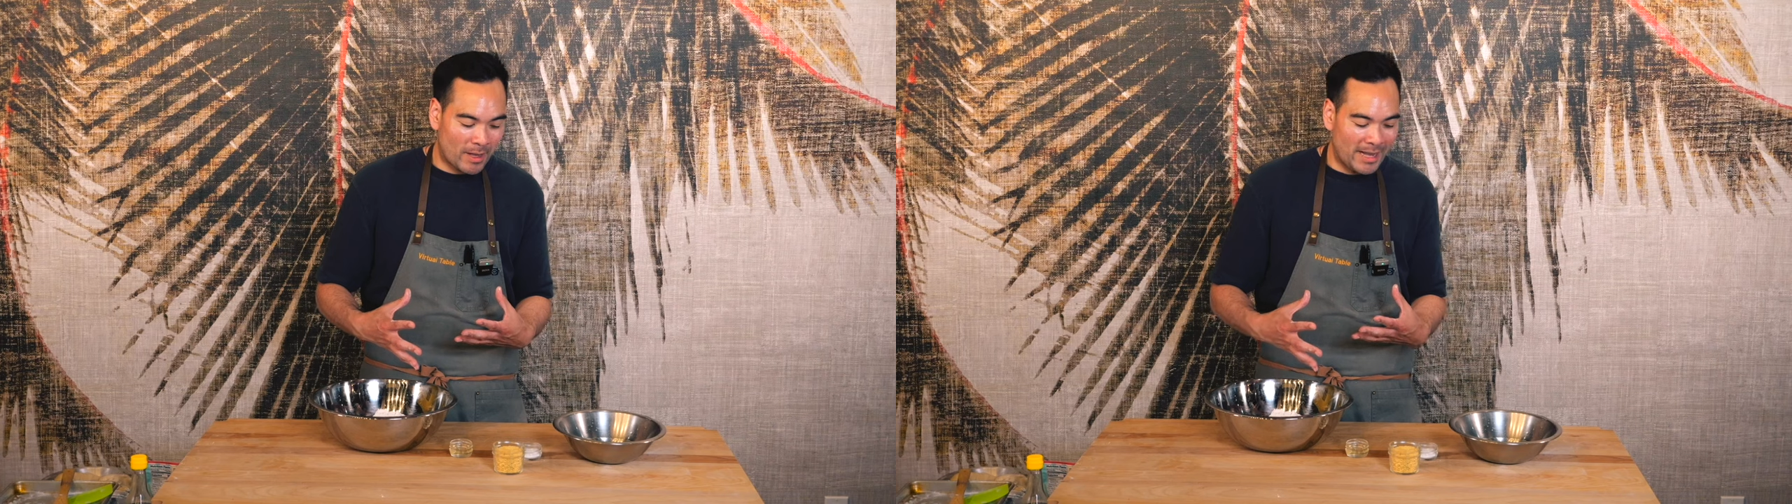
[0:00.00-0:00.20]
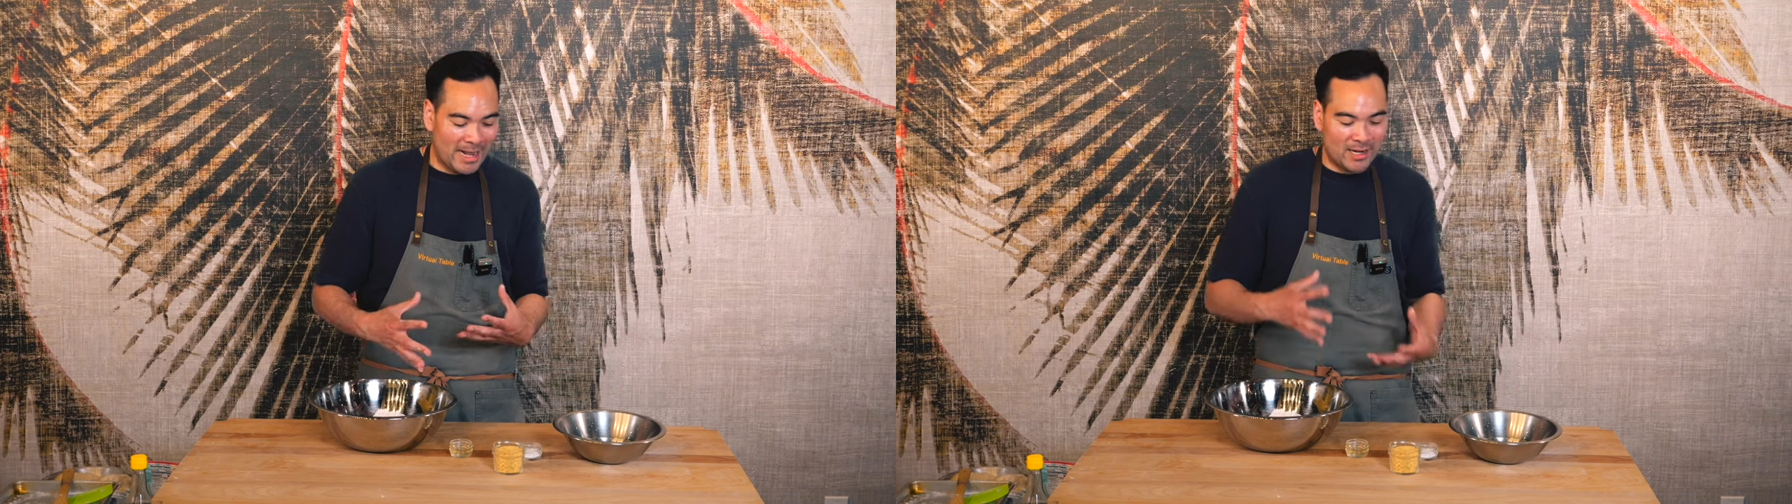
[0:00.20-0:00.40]

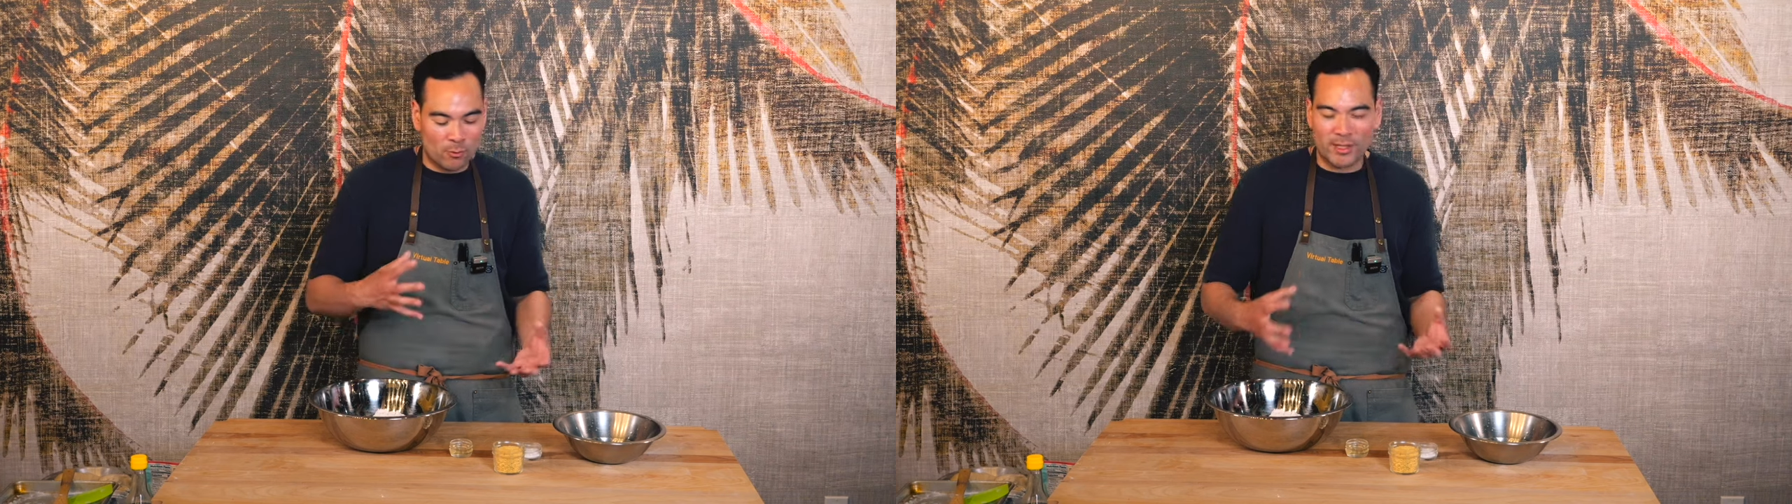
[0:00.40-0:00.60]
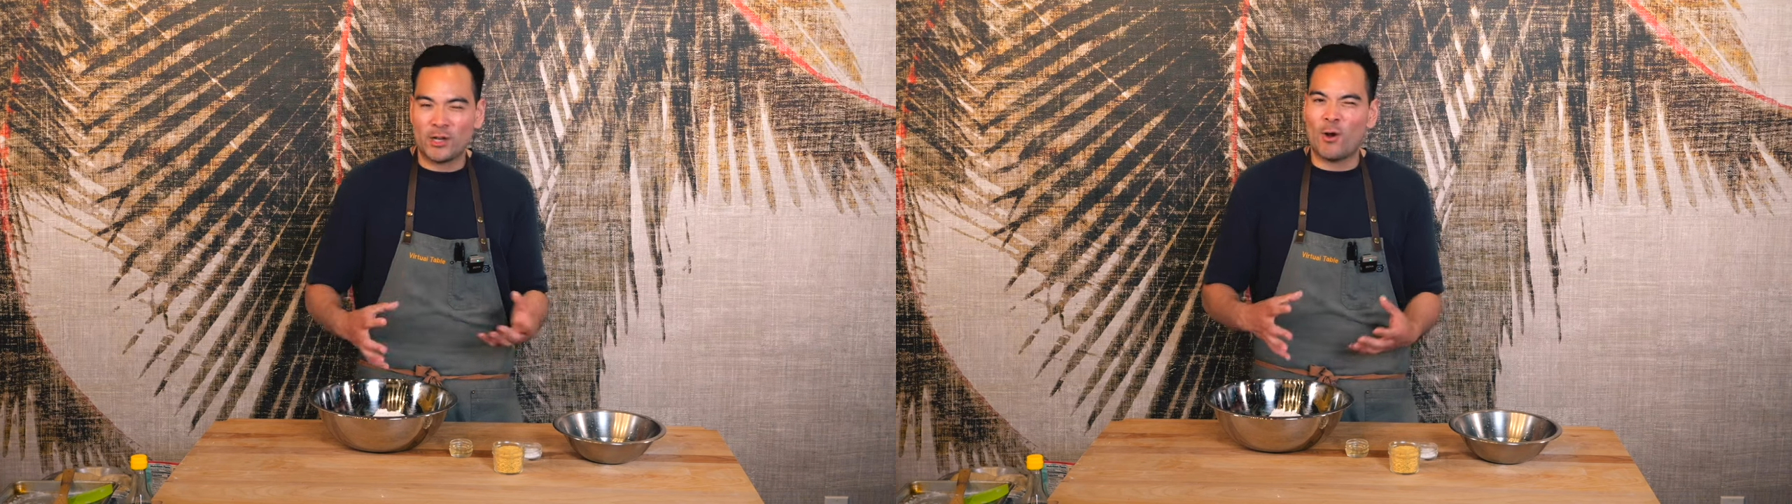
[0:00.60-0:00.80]
And I didn't
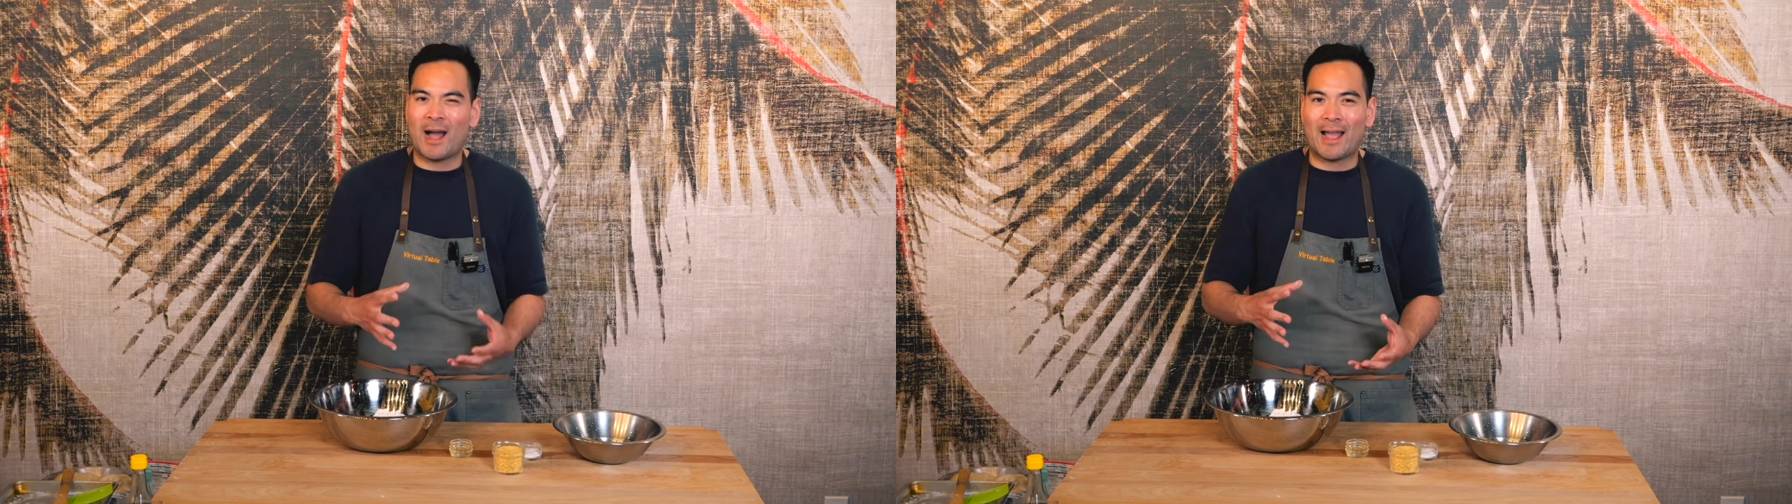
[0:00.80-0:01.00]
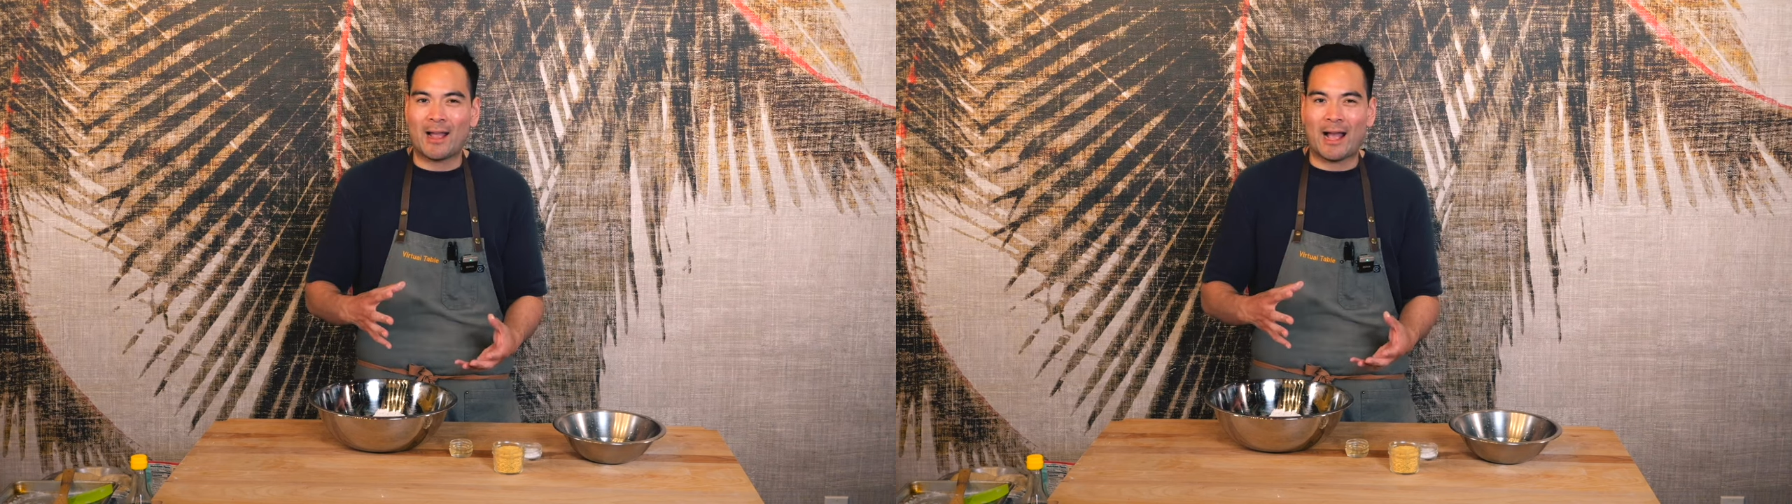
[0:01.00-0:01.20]
really know
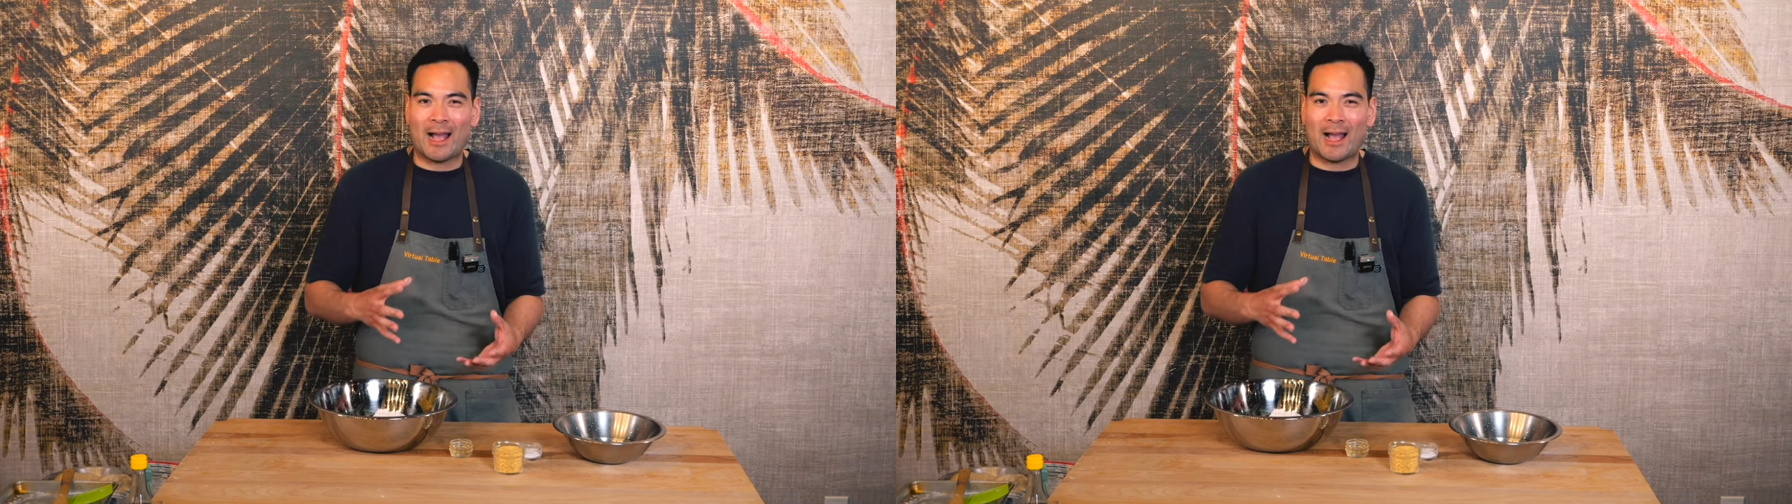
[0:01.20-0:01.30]
how,